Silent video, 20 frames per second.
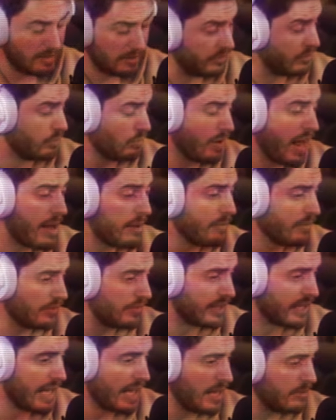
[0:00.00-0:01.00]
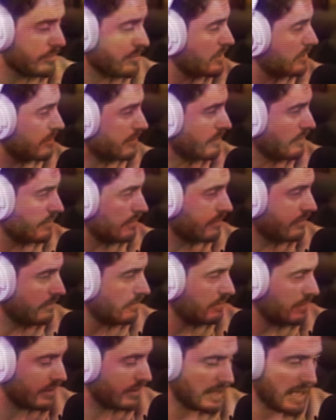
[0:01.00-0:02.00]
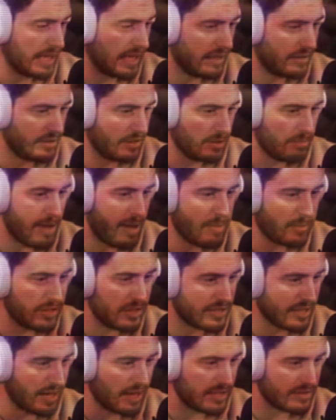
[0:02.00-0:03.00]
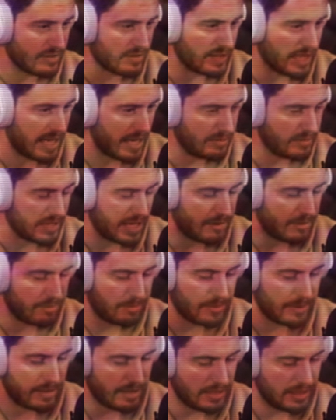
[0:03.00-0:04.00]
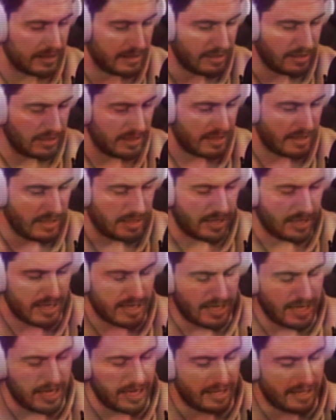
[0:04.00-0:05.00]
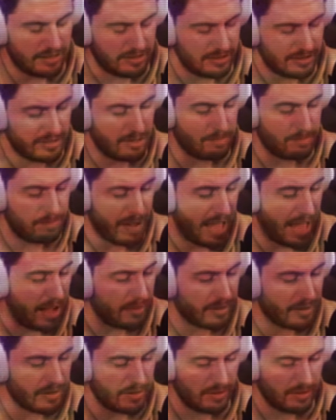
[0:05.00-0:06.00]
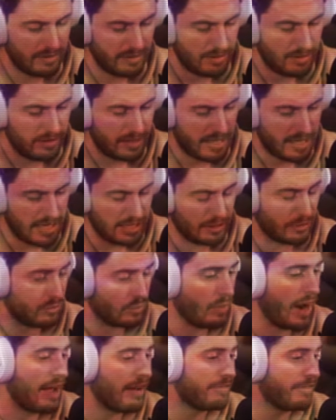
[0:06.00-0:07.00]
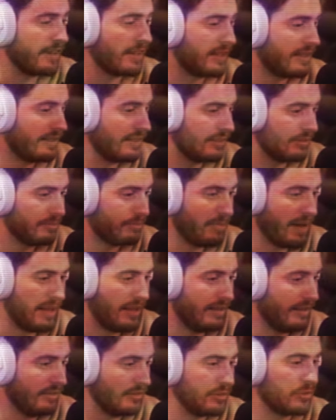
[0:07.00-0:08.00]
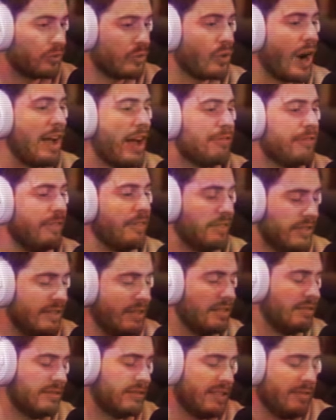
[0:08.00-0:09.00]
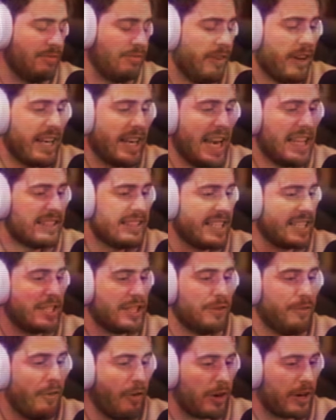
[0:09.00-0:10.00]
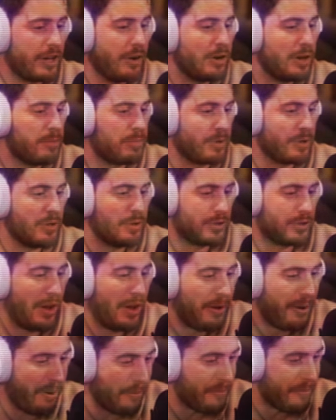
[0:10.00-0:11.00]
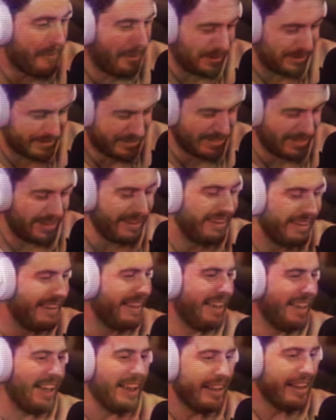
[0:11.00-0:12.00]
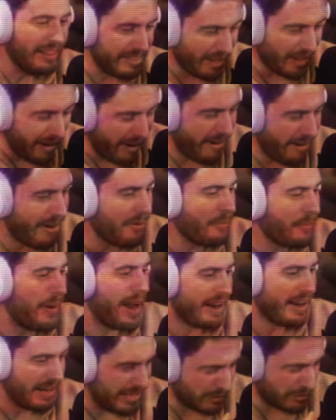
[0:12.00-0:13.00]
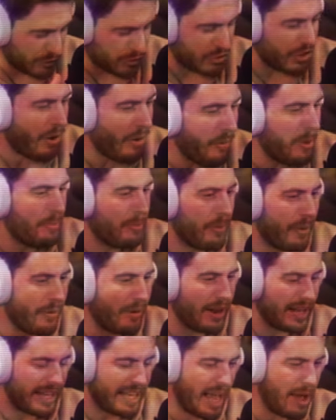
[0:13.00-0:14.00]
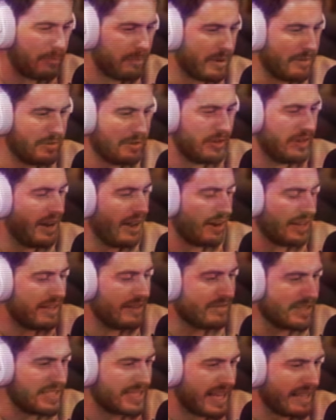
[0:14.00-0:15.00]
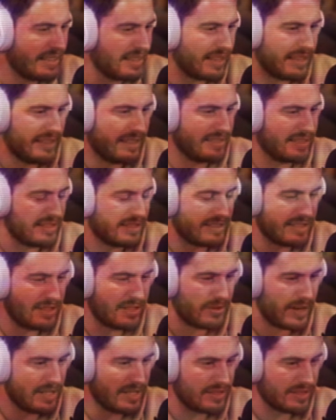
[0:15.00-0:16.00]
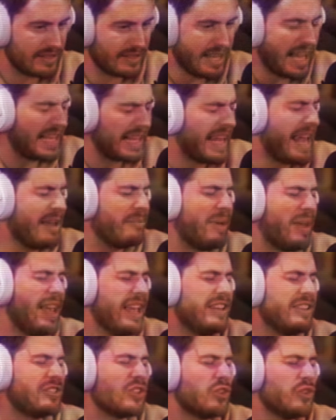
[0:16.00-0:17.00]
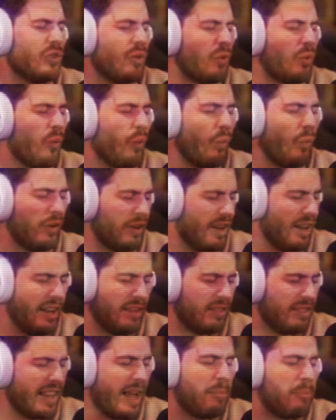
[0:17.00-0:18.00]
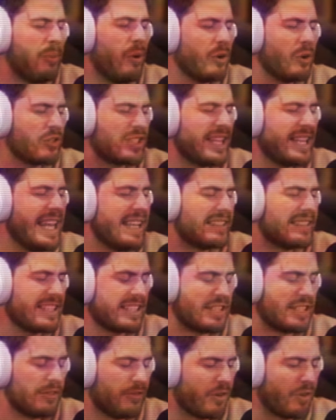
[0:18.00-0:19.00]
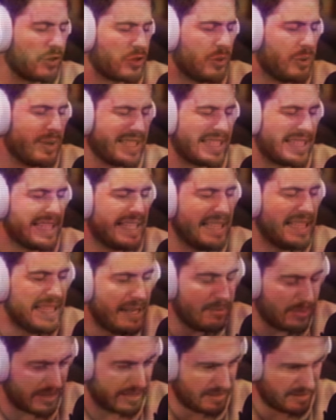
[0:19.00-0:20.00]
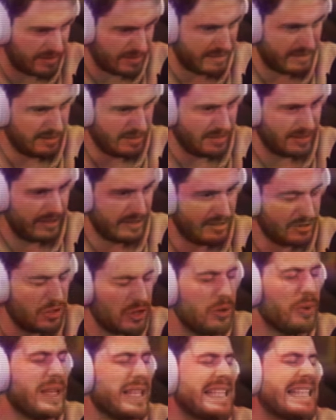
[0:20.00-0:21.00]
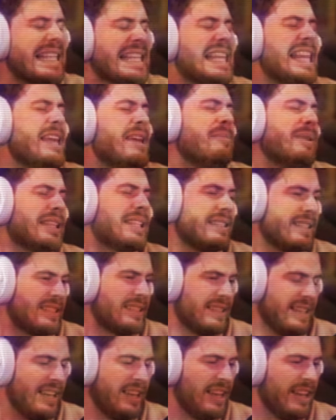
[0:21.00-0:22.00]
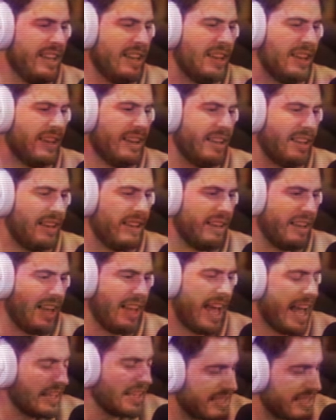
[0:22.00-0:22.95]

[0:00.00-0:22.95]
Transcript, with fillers: the RAM of the games, okay? The memory size of the game's capability, uh, the power and graphic. Graph. The N64 can only produce so much. The hardware is so important. I can't believe you're not even taking that into consideration. That game is that pushed the N64 to its limits to its limits. And